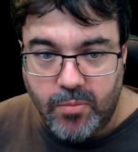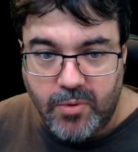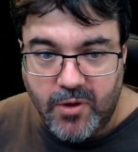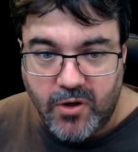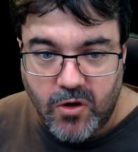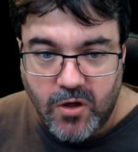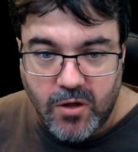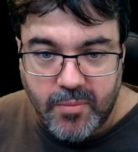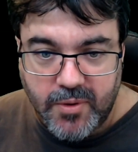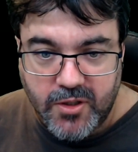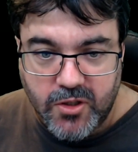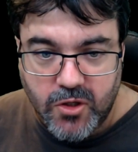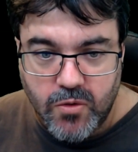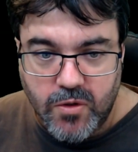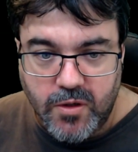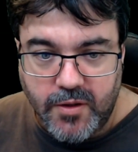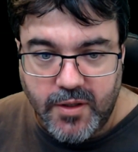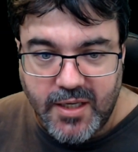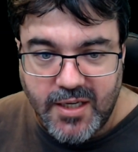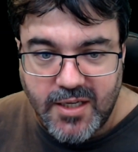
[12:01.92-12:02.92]
going to be
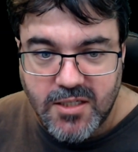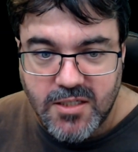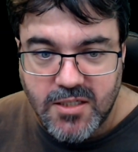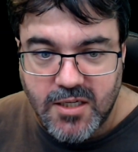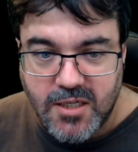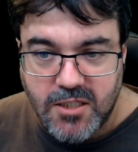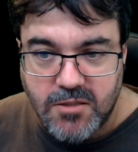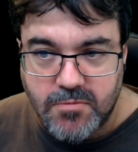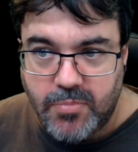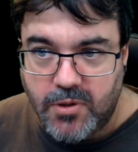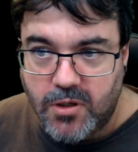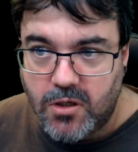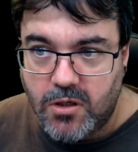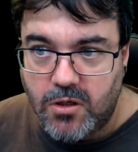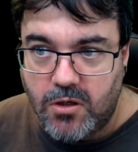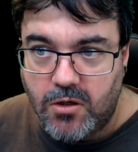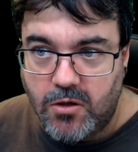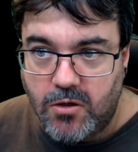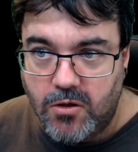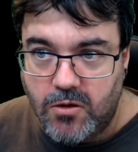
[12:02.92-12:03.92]
doing this is
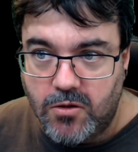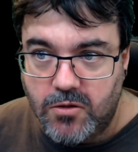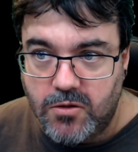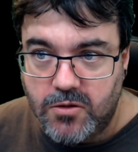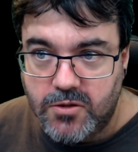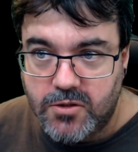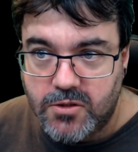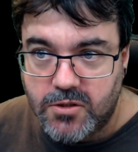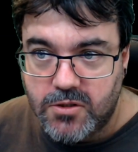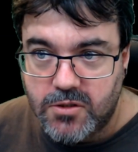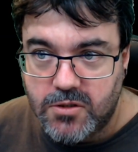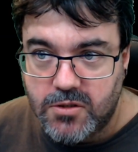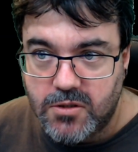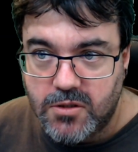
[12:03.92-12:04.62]
because